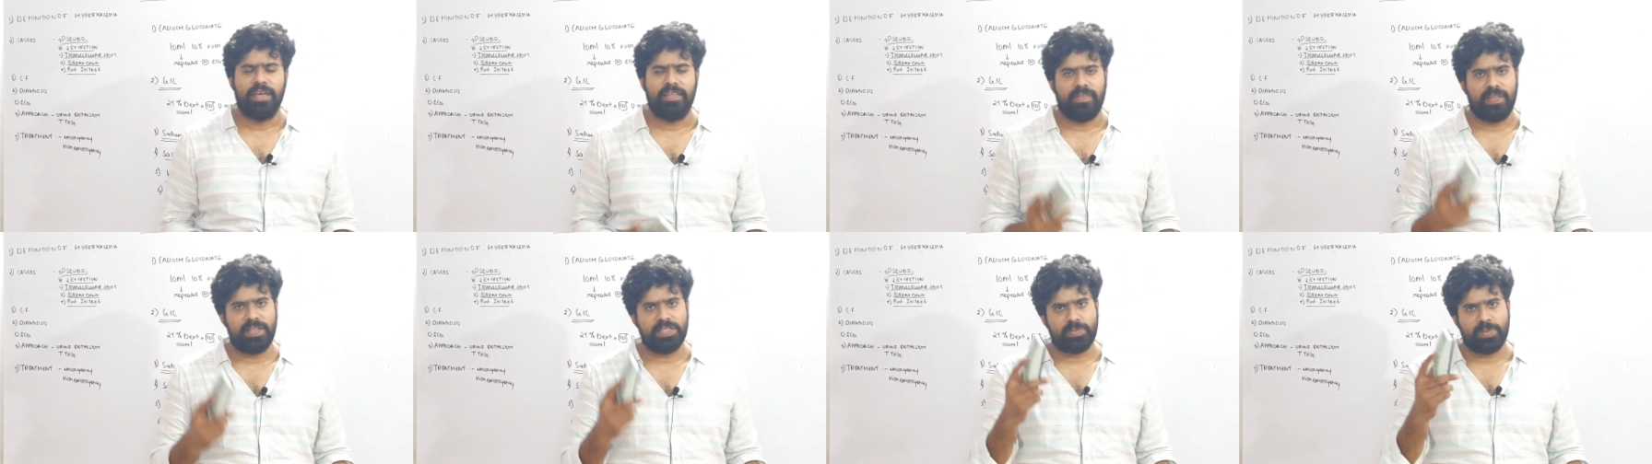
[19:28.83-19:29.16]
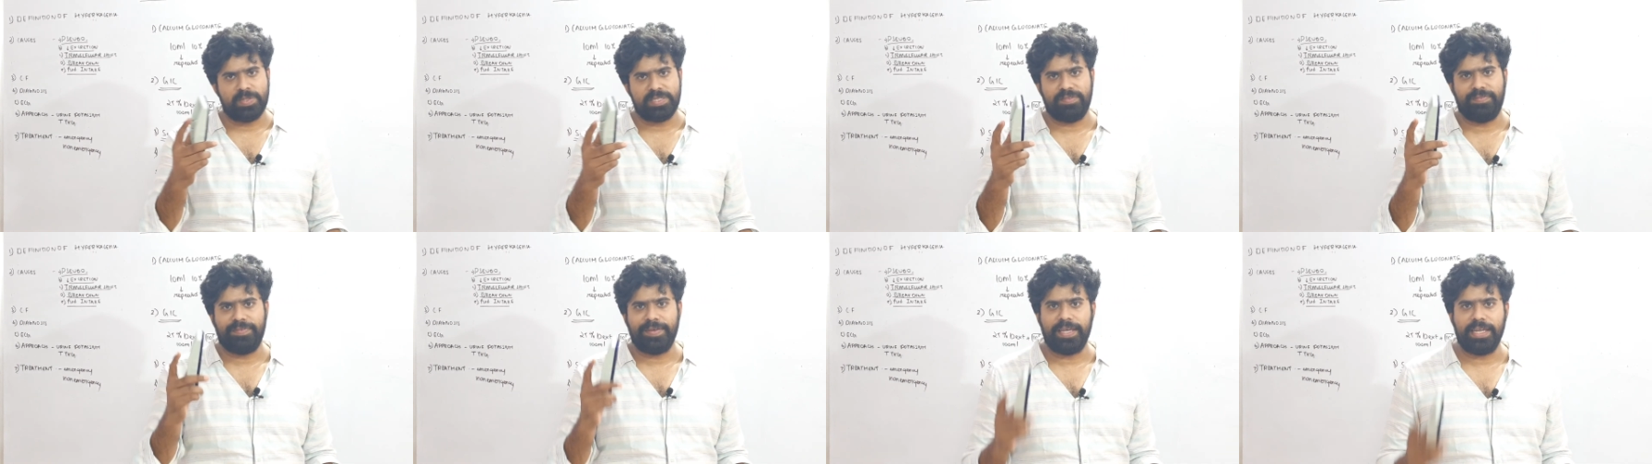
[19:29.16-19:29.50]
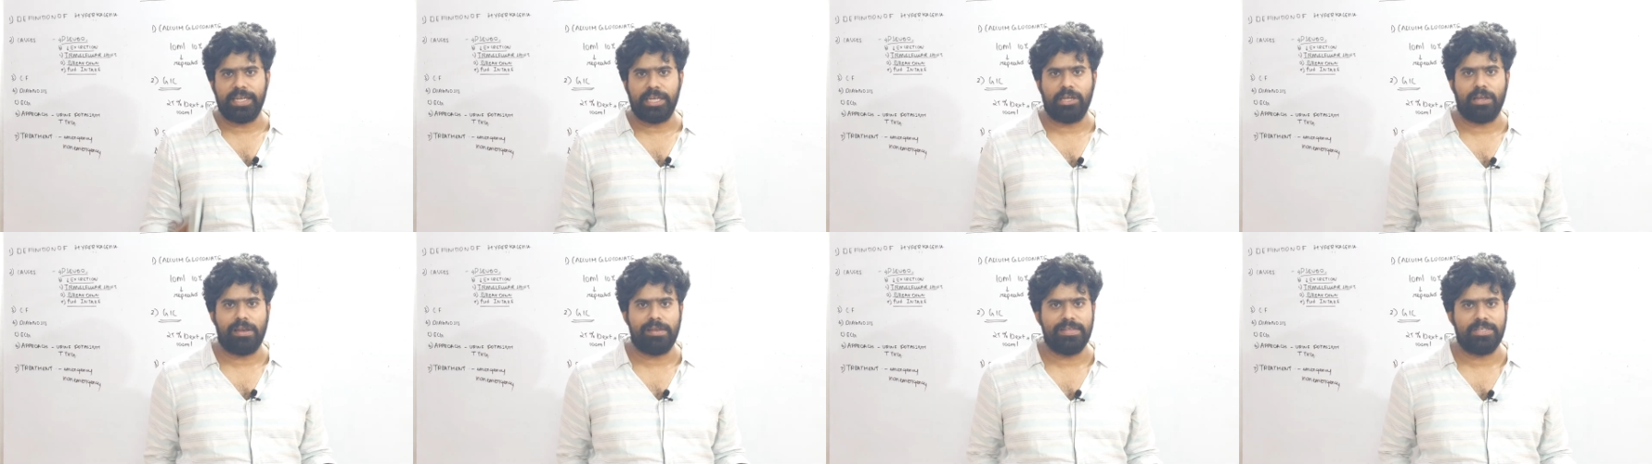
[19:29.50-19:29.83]
Then specific
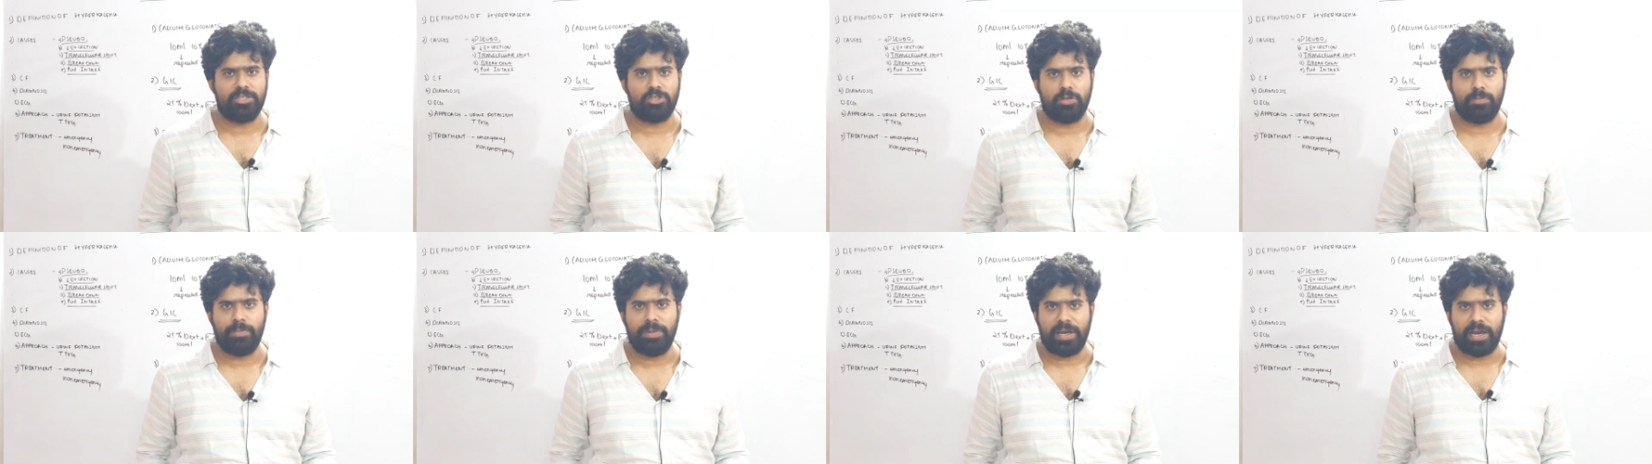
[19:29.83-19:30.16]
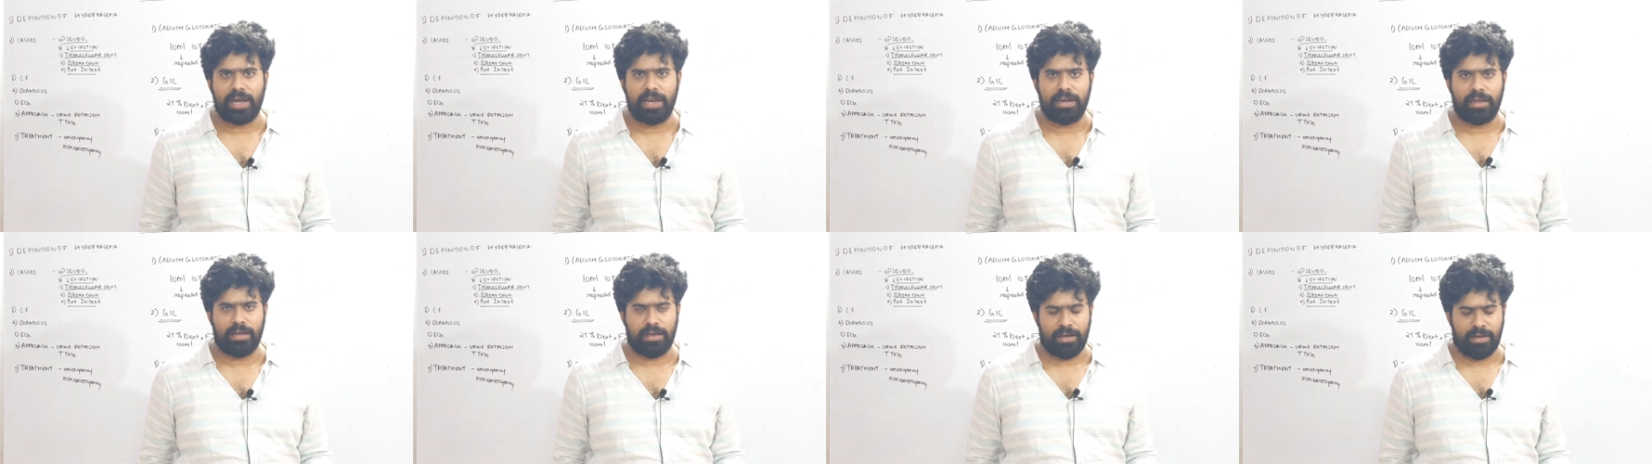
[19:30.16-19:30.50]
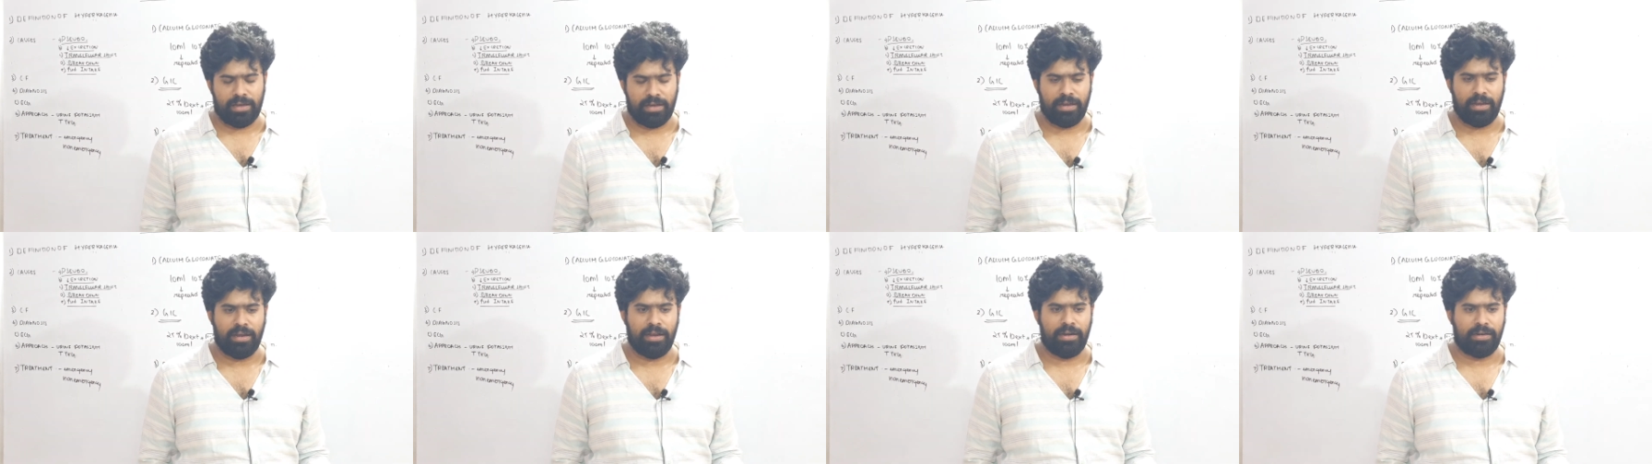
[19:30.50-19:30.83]
etiology should be
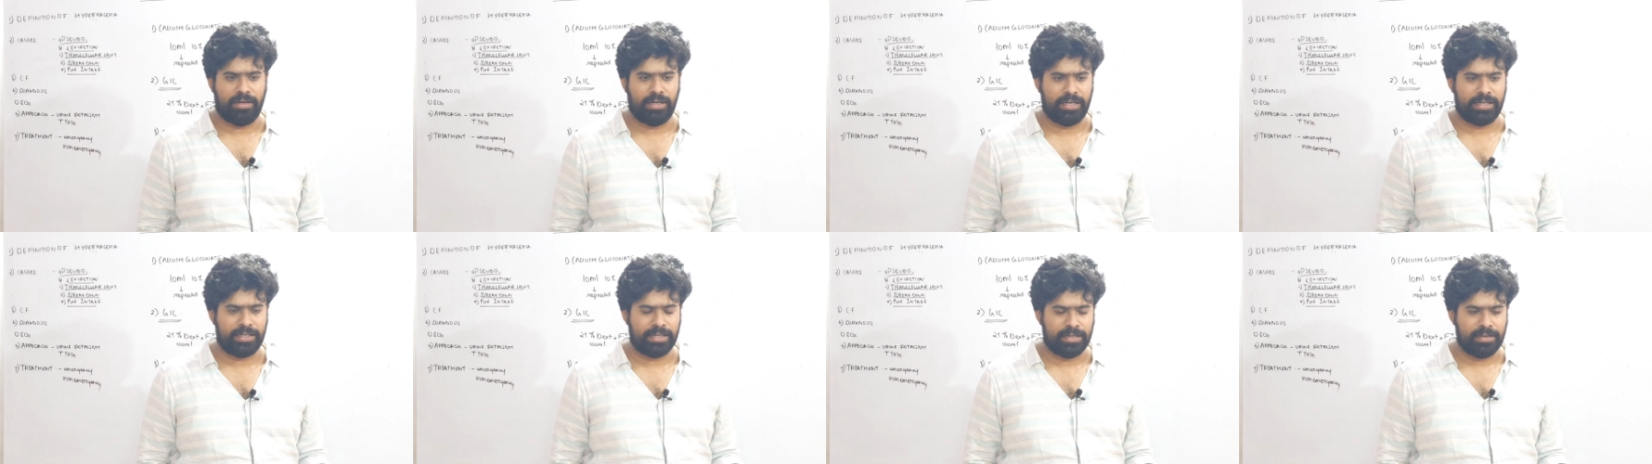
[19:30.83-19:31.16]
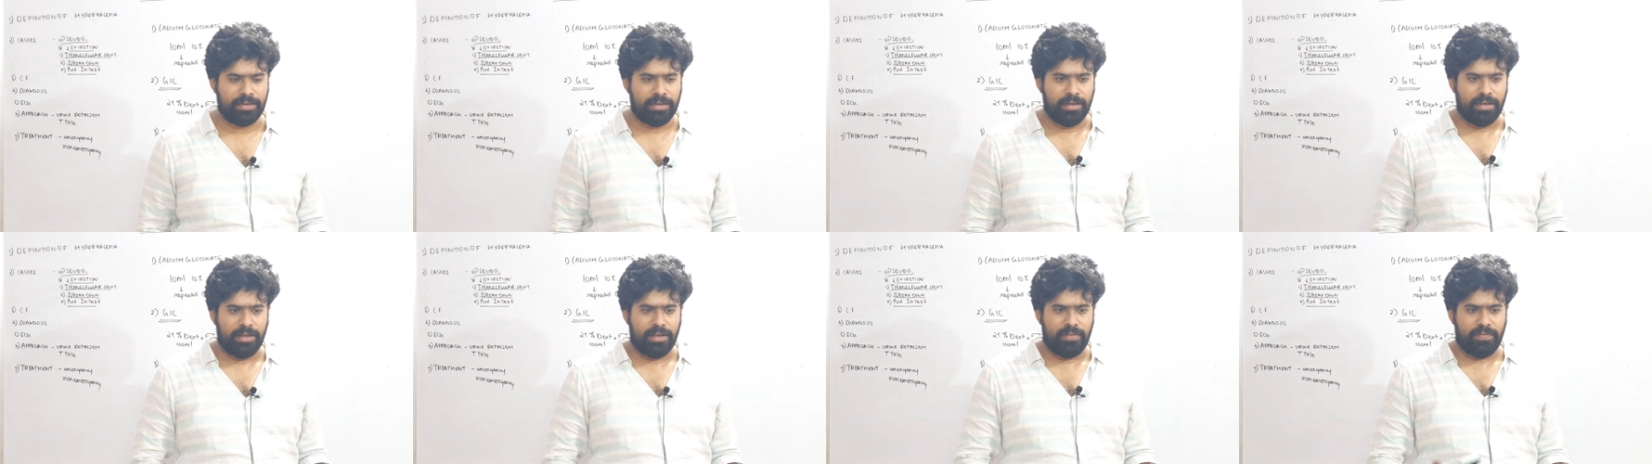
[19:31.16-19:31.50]
treated.